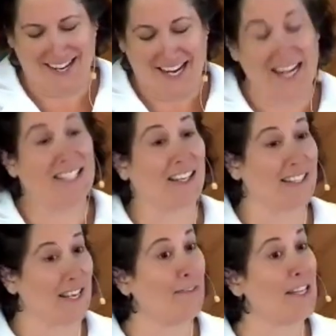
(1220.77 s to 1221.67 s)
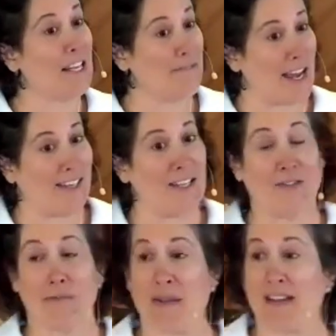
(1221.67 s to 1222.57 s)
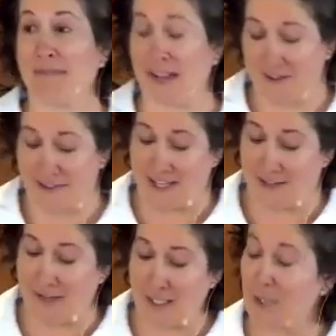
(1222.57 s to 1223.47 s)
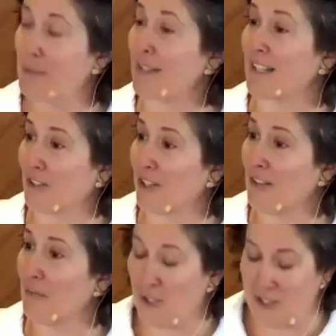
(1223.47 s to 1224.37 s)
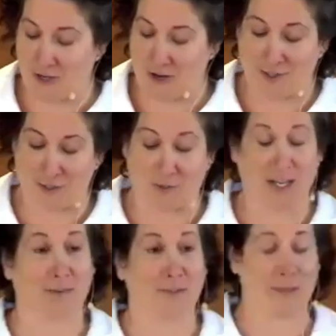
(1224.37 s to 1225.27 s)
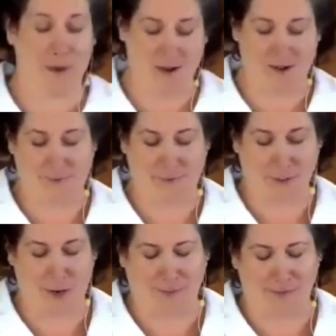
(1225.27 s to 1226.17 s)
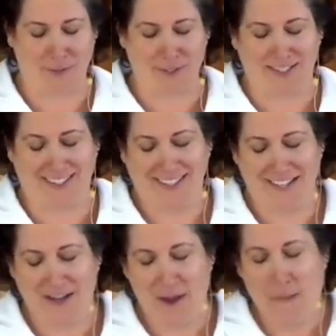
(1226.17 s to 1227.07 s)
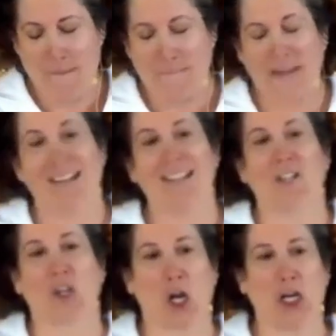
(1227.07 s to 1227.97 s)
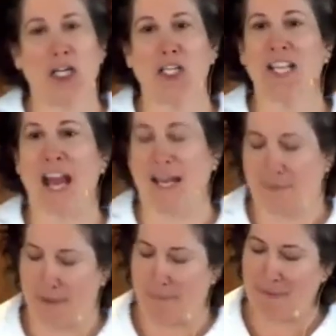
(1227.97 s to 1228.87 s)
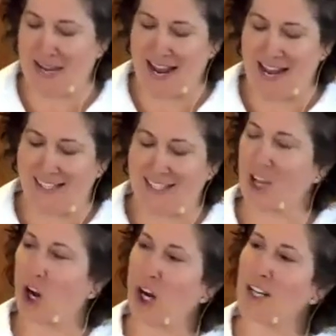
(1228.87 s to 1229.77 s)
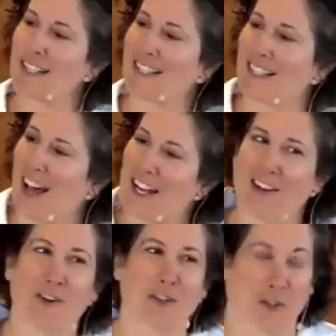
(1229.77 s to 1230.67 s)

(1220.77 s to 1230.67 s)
It does have the advantage of being found in the vegetable section, which is not too carefully monitored for shoplifters, but it is large and bumpy, and it's hard to slide under your